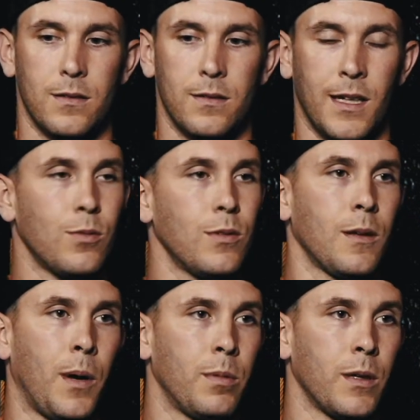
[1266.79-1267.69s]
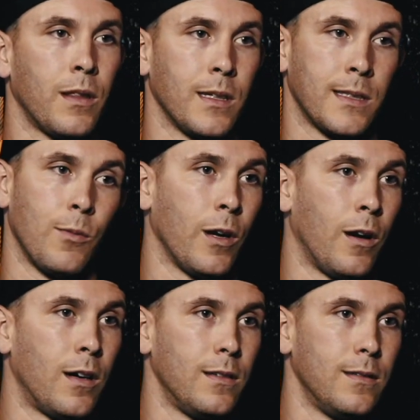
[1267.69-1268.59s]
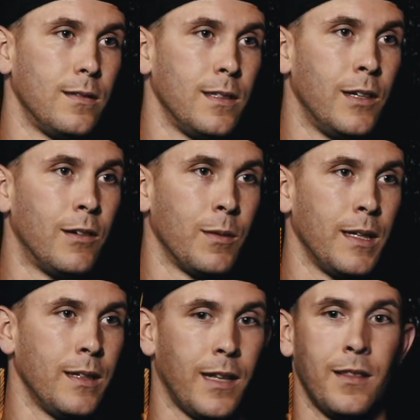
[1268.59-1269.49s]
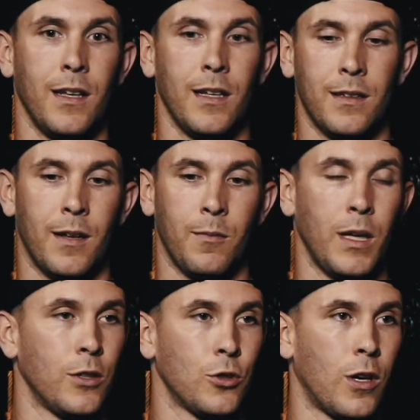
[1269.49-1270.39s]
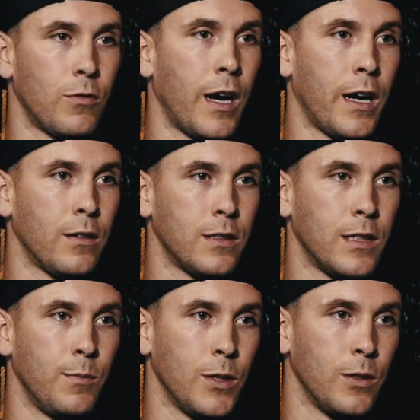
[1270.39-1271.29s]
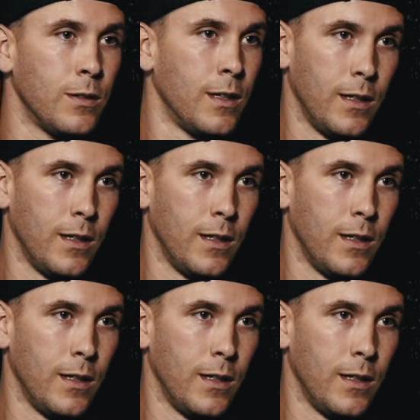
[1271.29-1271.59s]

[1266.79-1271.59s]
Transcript: That's what the public thinks that we are. You know what I mean? They think that me and Sean Ryan are the same dude.